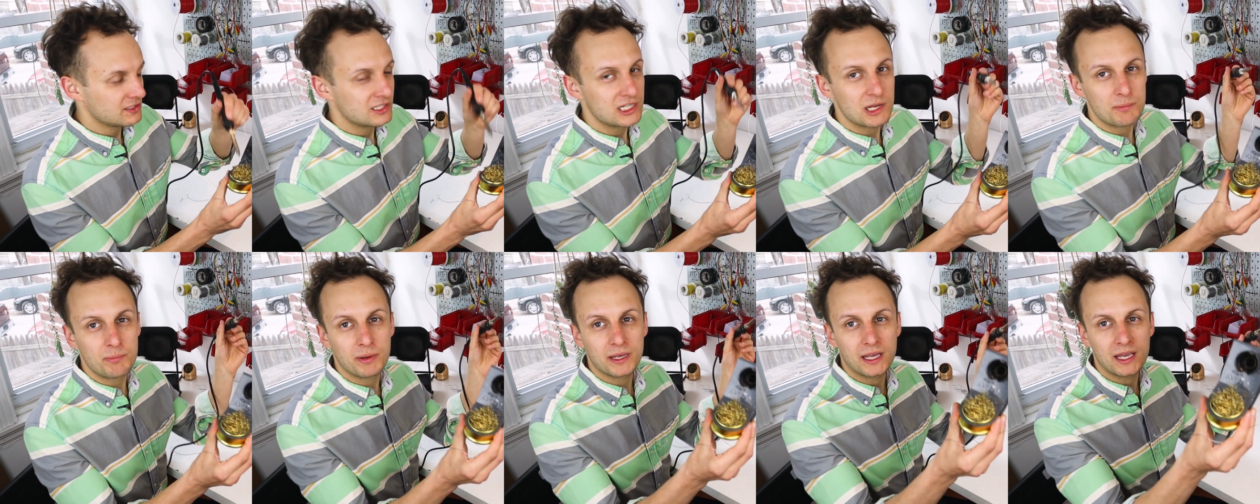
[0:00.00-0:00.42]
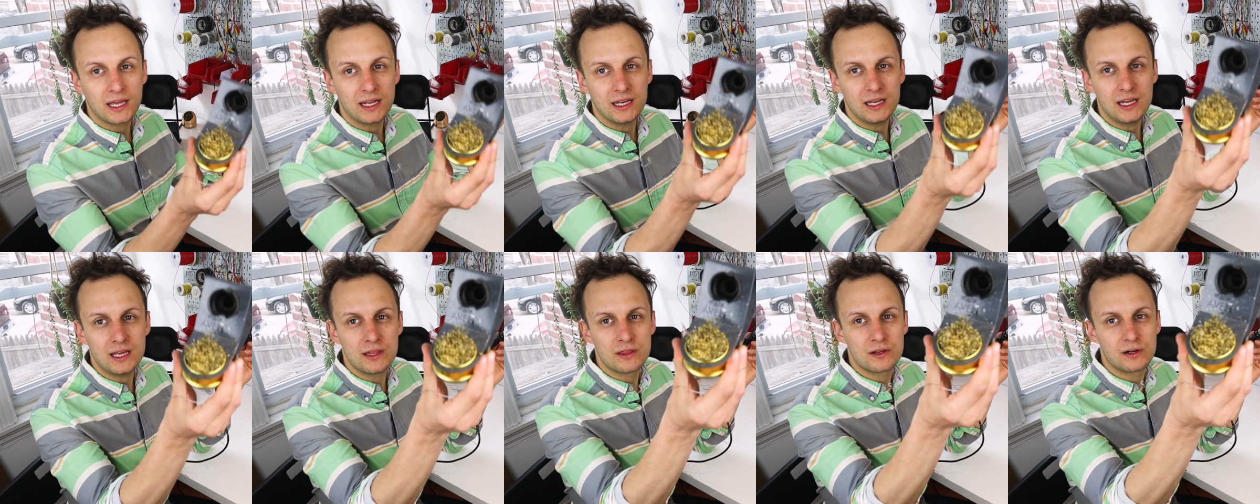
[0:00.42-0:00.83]
dipping
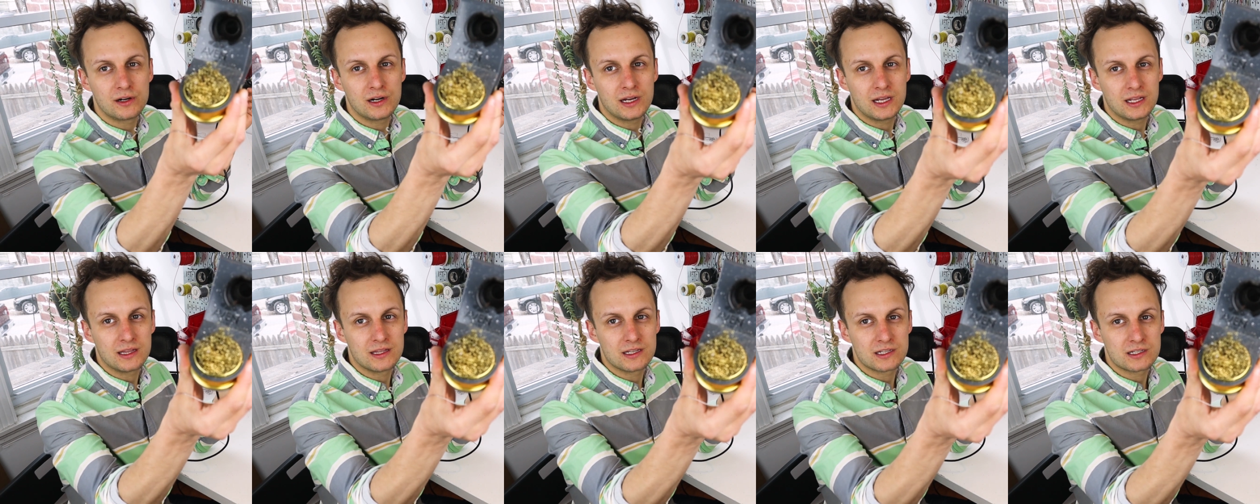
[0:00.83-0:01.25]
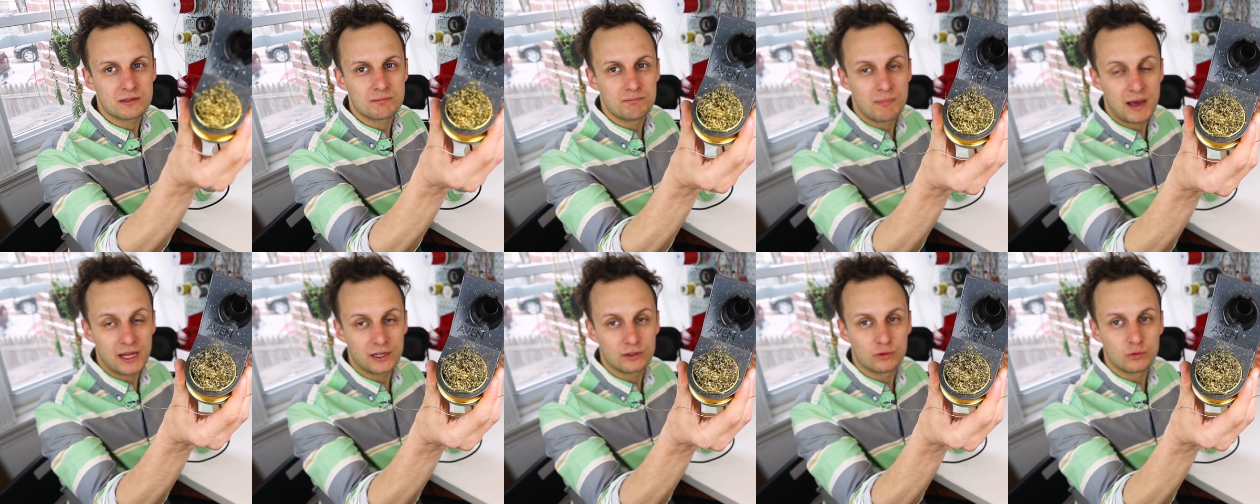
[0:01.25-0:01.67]
it either in this
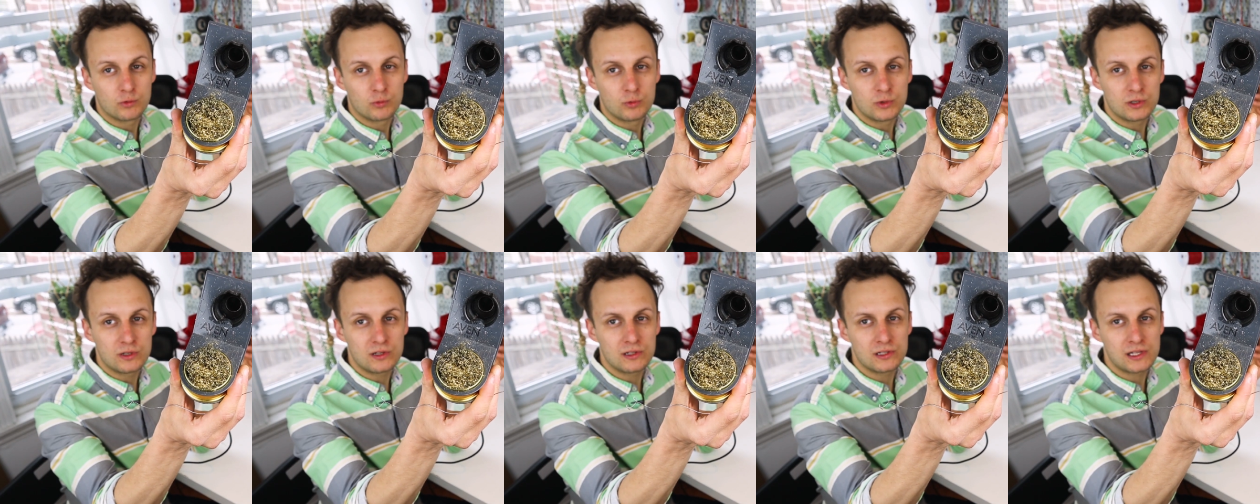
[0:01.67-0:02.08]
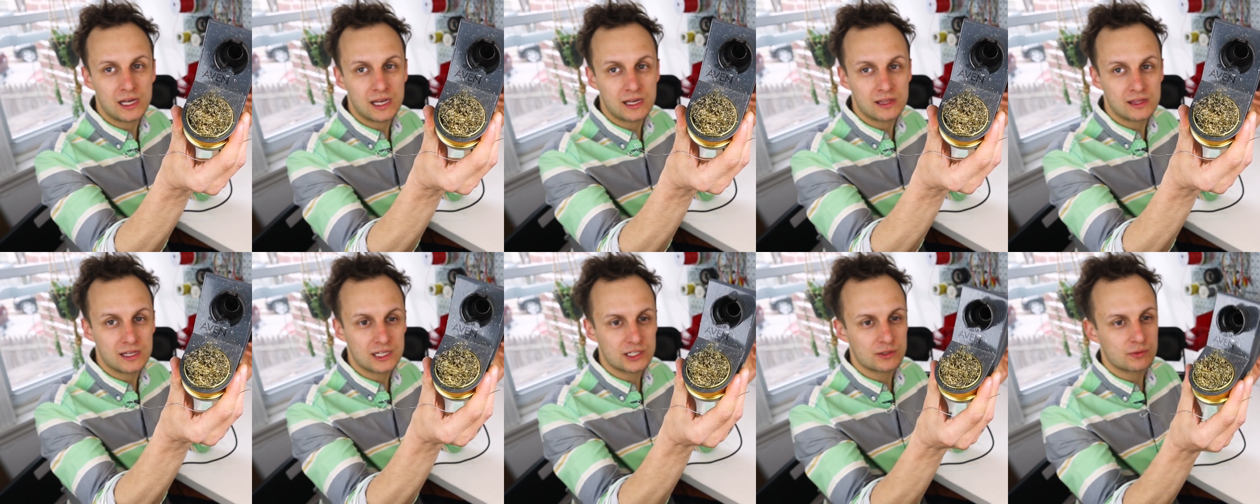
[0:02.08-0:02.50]
metal wool
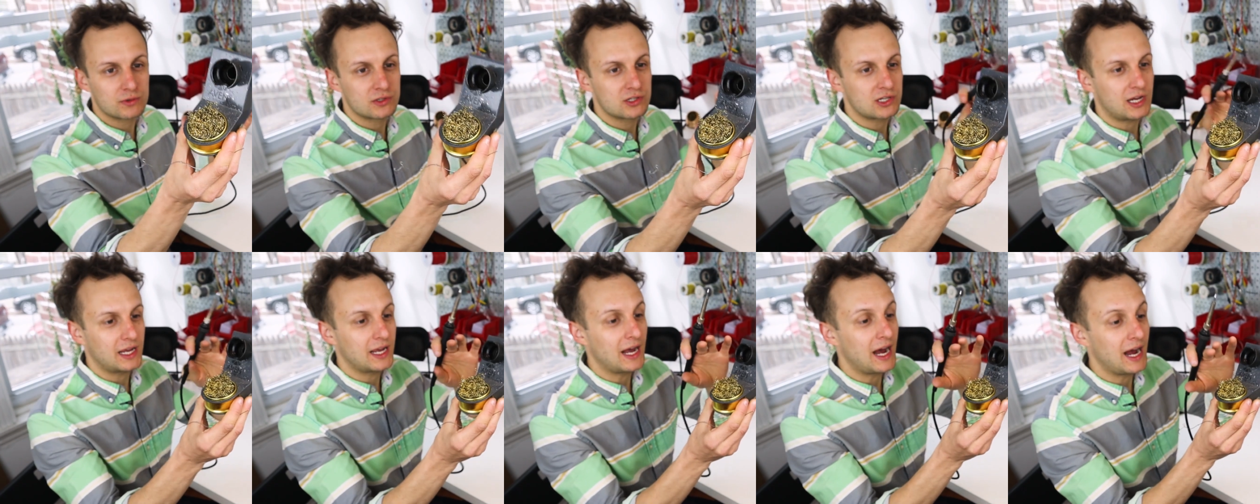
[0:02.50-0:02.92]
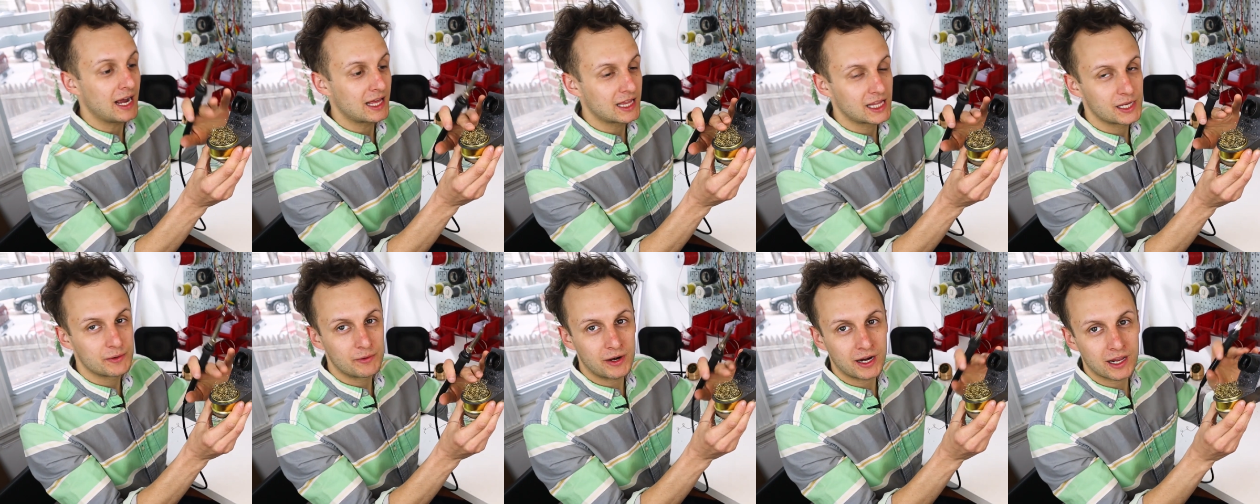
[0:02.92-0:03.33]
like this, which I
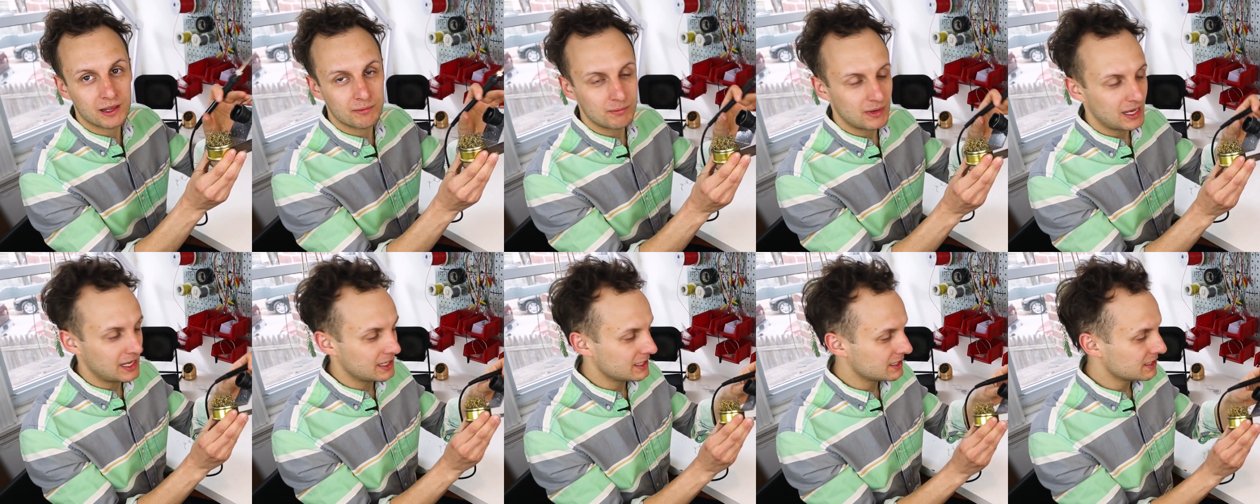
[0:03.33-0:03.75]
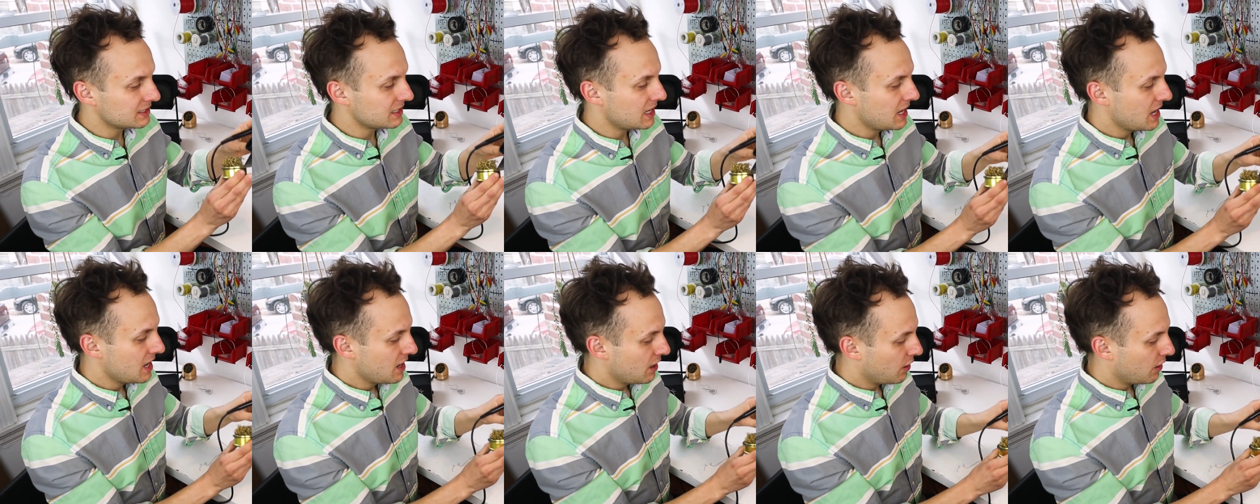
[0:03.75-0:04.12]
highly recommend,